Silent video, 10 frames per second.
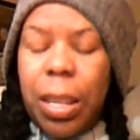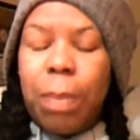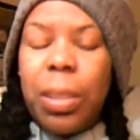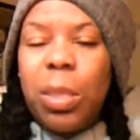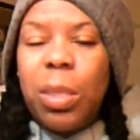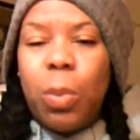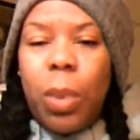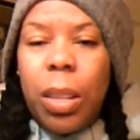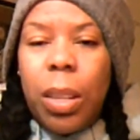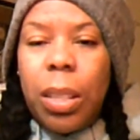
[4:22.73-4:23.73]
time because
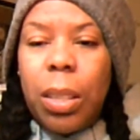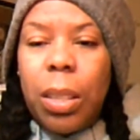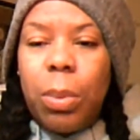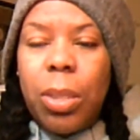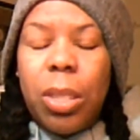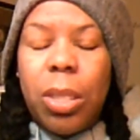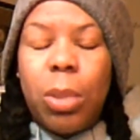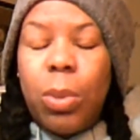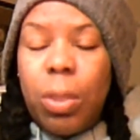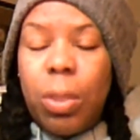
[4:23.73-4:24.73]
one, it was just
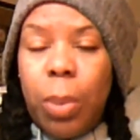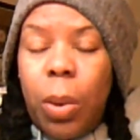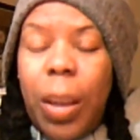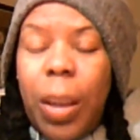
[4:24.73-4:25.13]
too small.